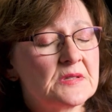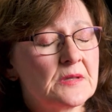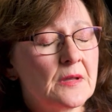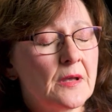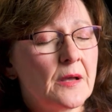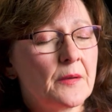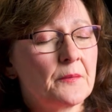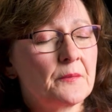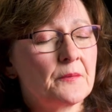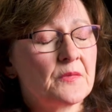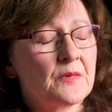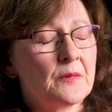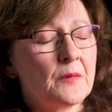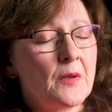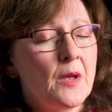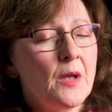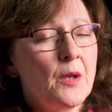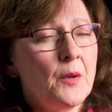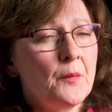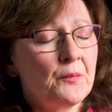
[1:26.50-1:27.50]
um,
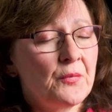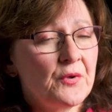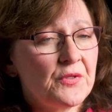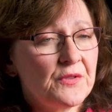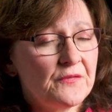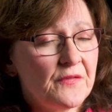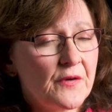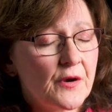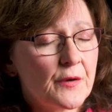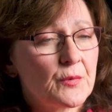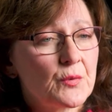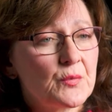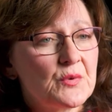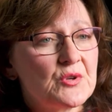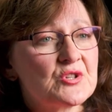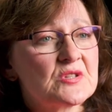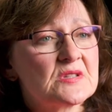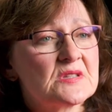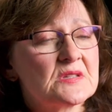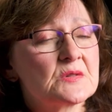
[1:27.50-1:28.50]
put the variable
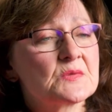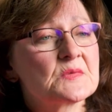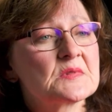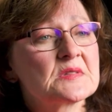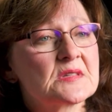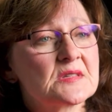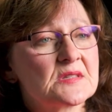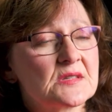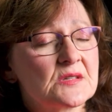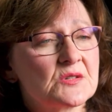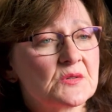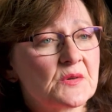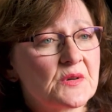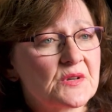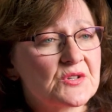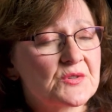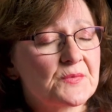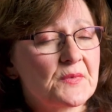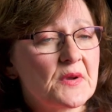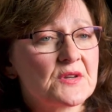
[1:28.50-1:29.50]
region sequences into our
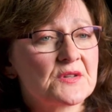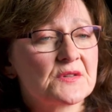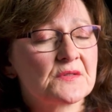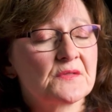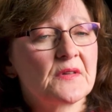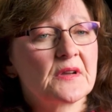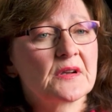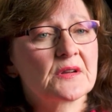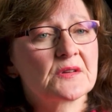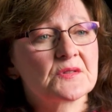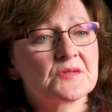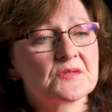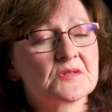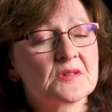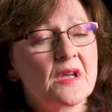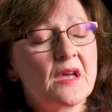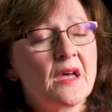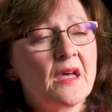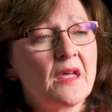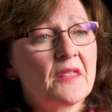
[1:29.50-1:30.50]
expression vectors.
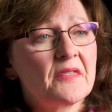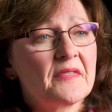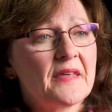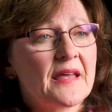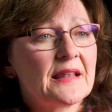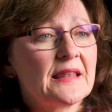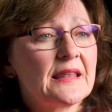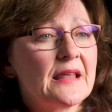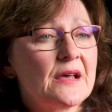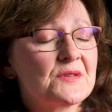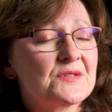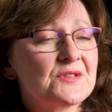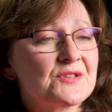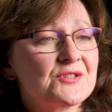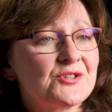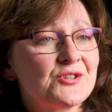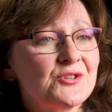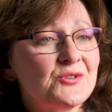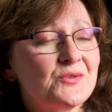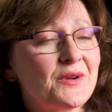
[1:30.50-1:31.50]
That allows
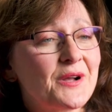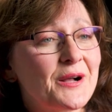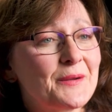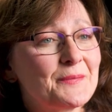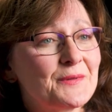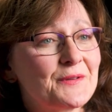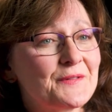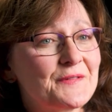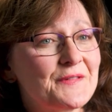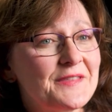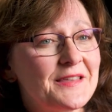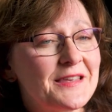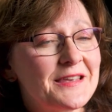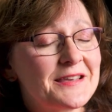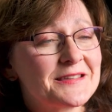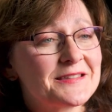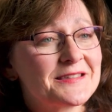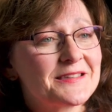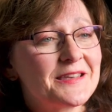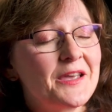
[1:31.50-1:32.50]
us to do a couple of
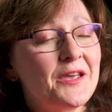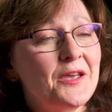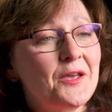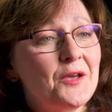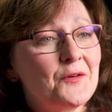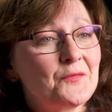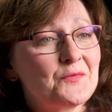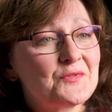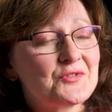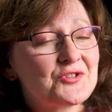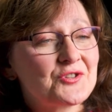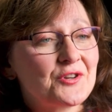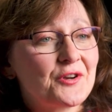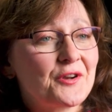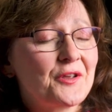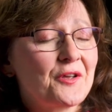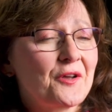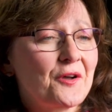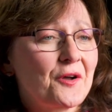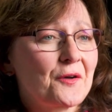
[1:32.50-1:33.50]
things. If we're
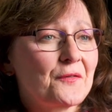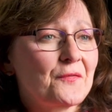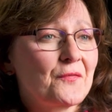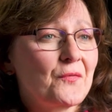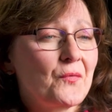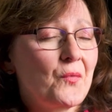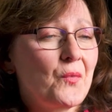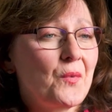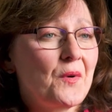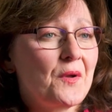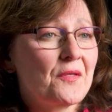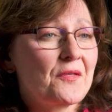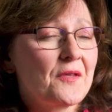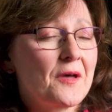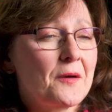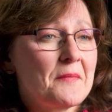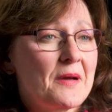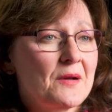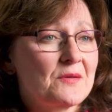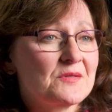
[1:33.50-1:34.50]
starting off with
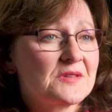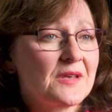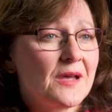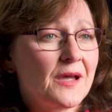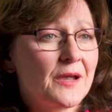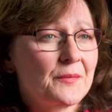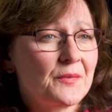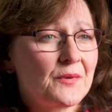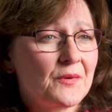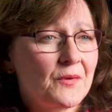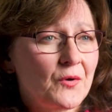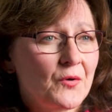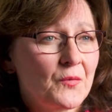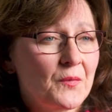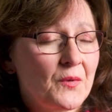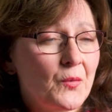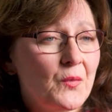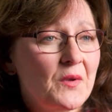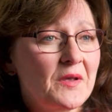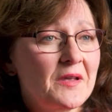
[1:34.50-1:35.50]
a mouse
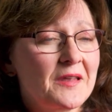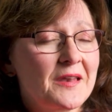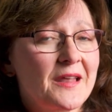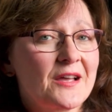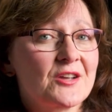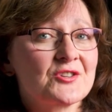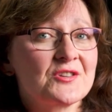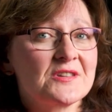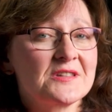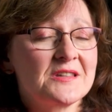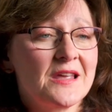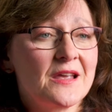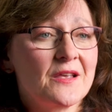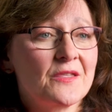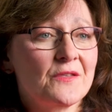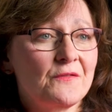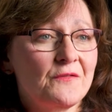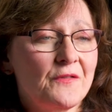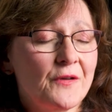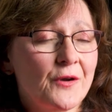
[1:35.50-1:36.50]
hybridoma, we can actually
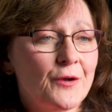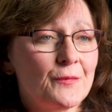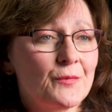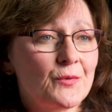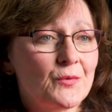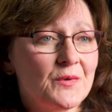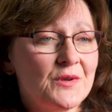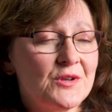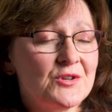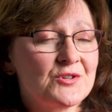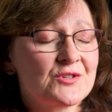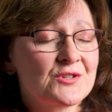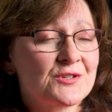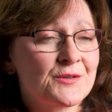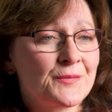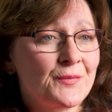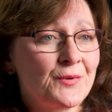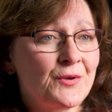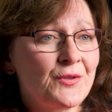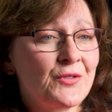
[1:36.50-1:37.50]
take the variable regions
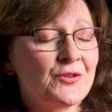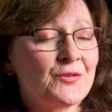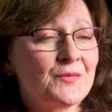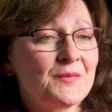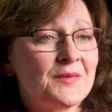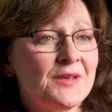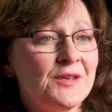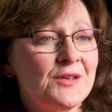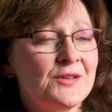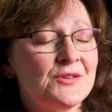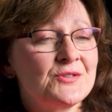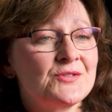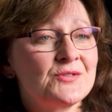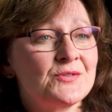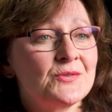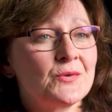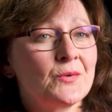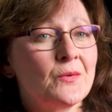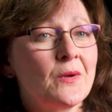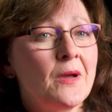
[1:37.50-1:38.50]
and put them
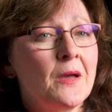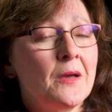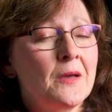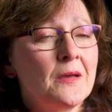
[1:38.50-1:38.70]
into